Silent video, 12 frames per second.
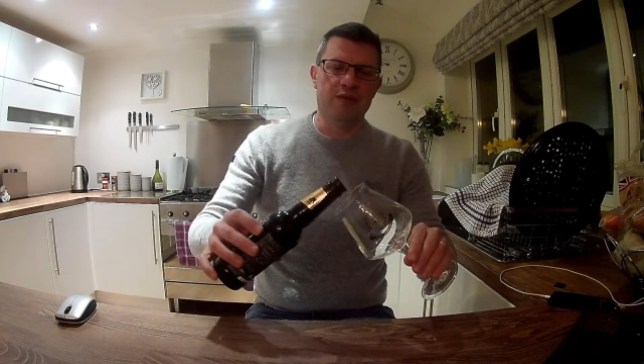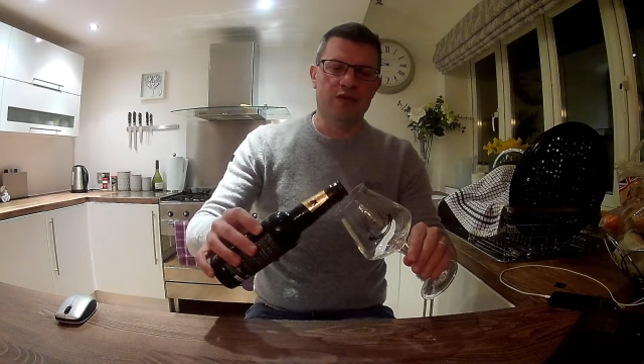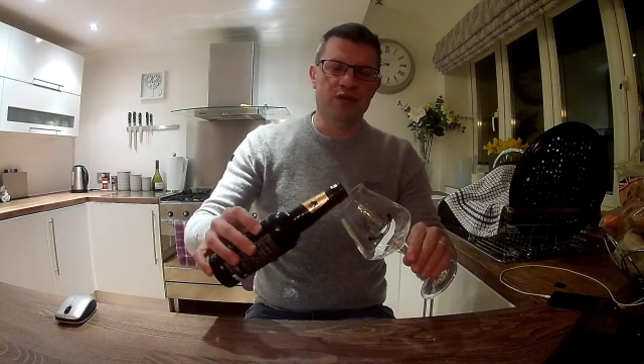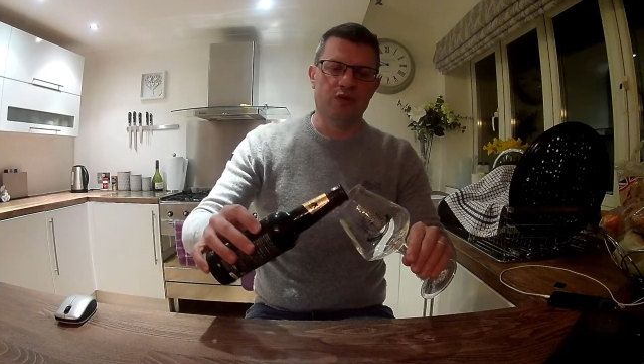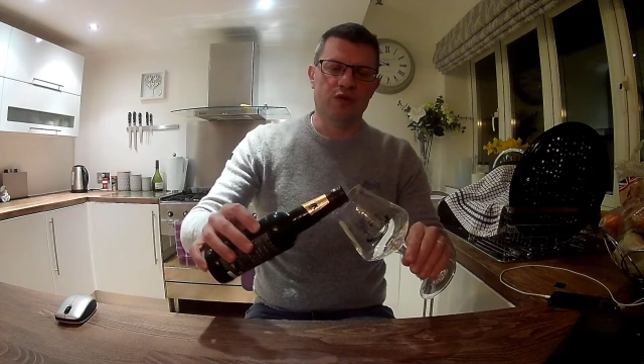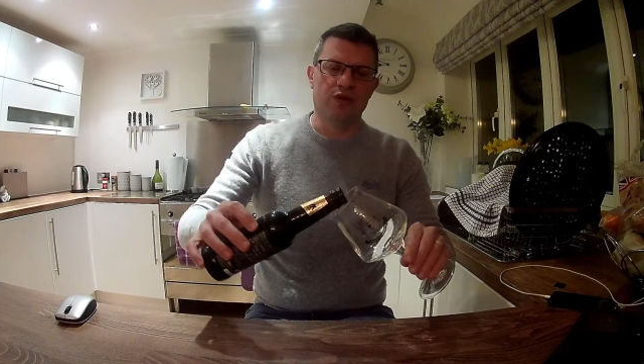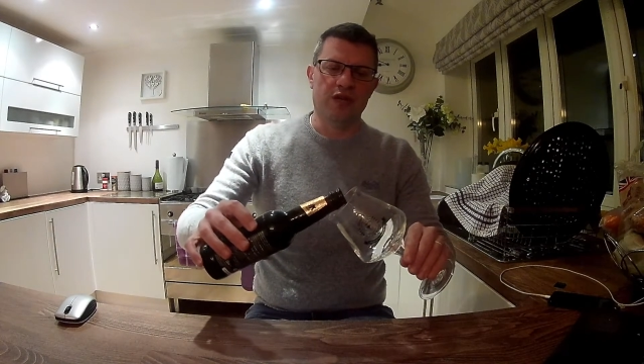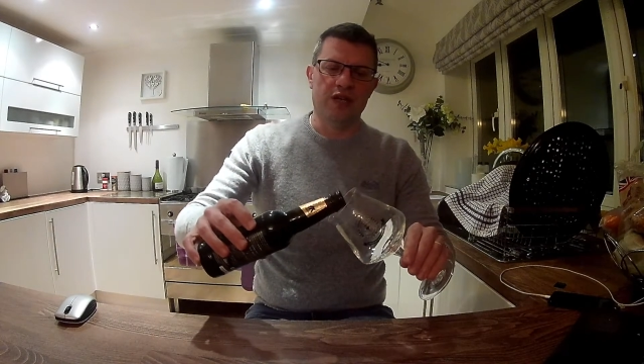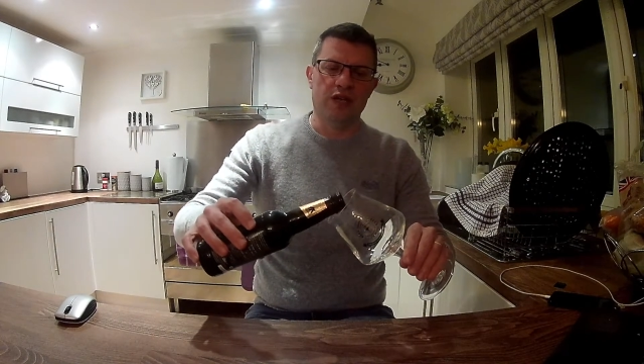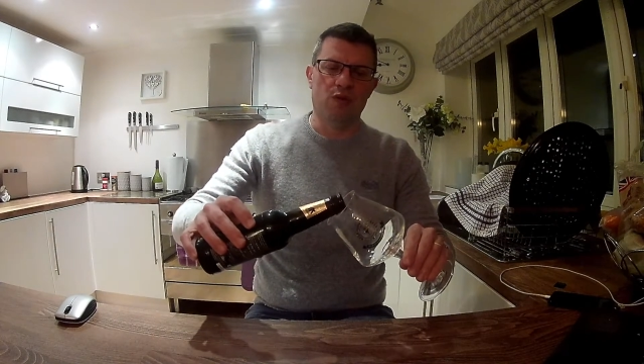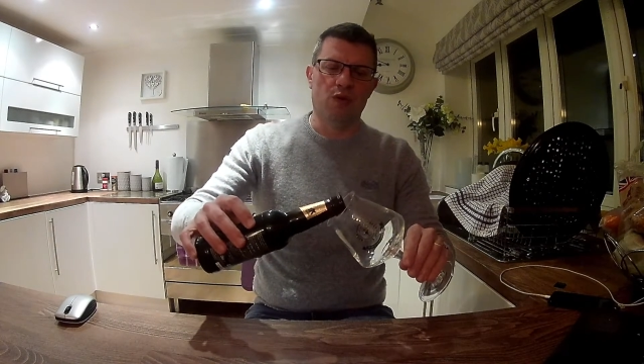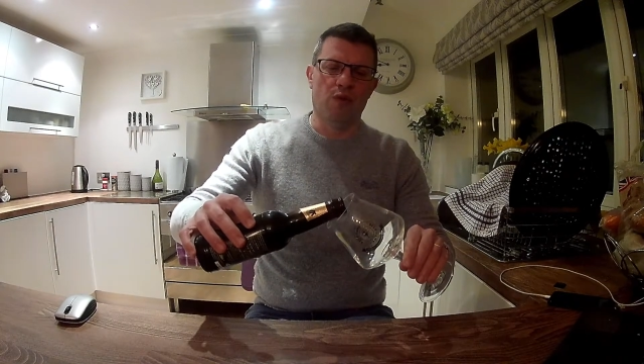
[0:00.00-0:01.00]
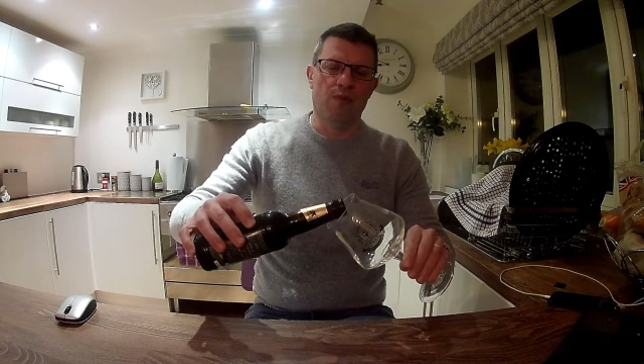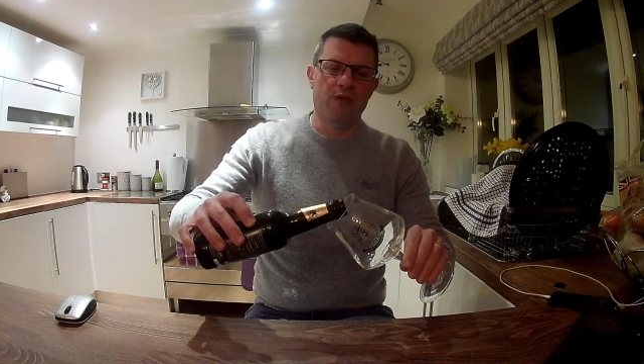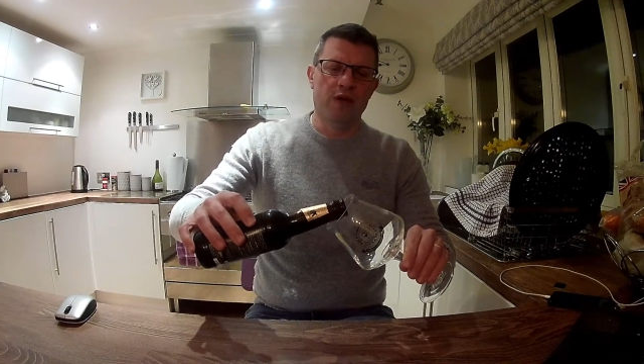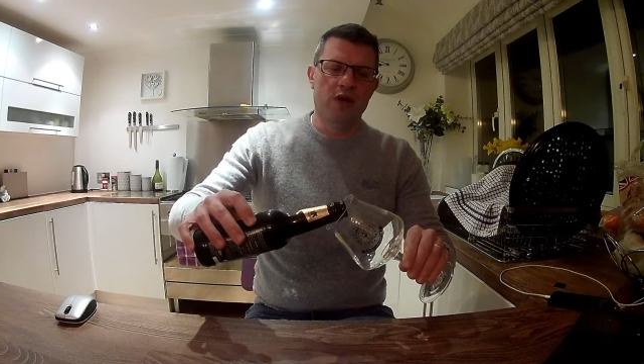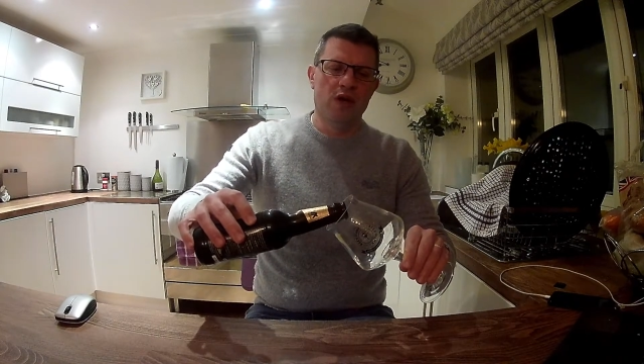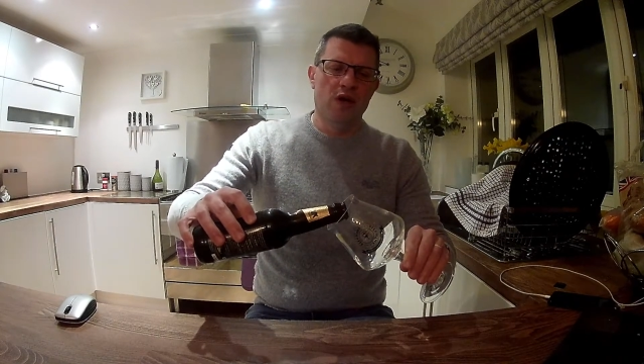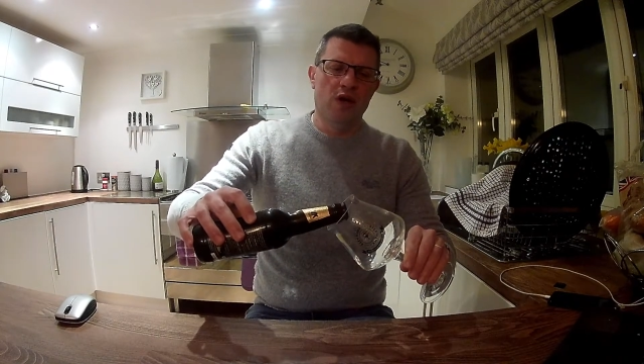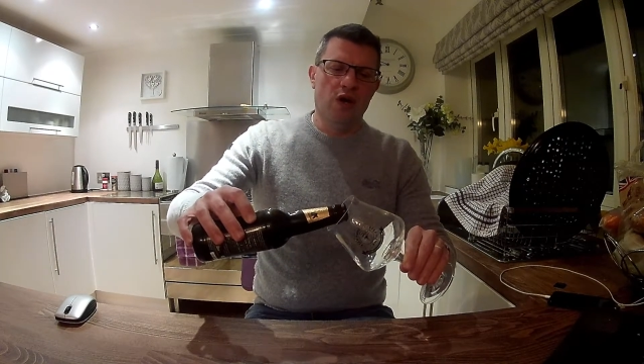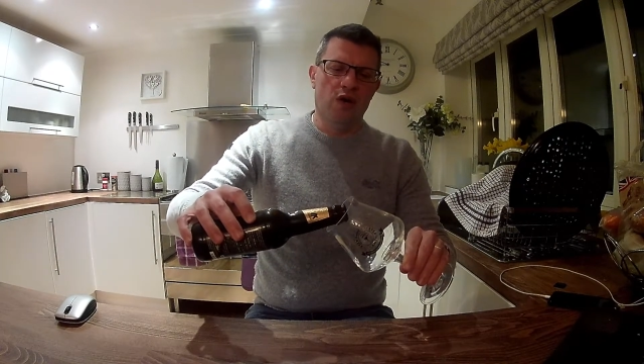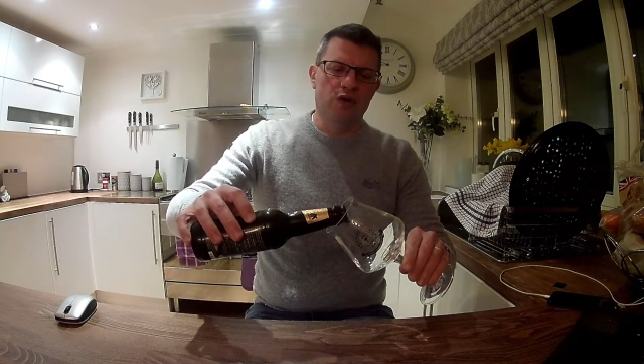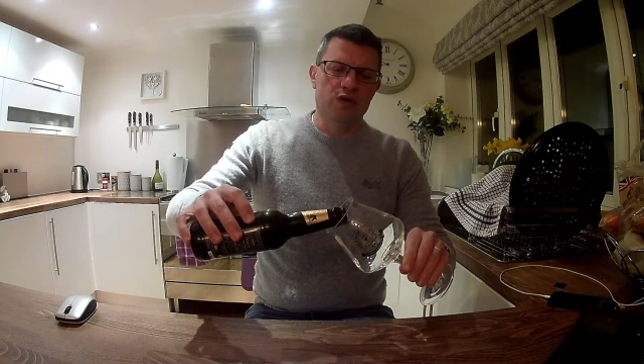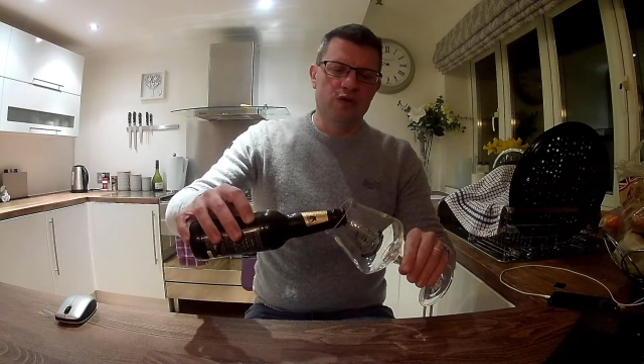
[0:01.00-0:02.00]
the sort of thing you want
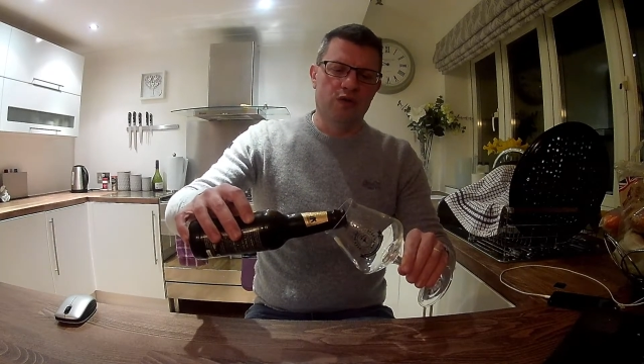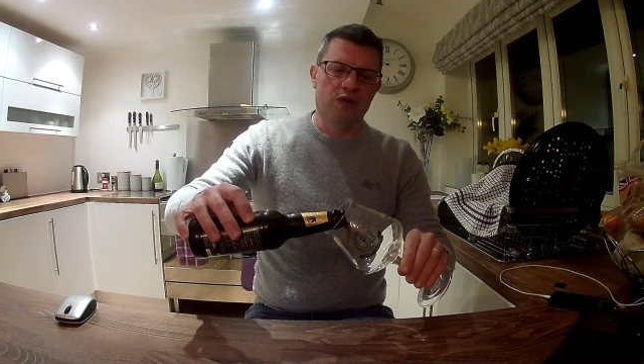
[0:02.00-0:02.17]
on a sort of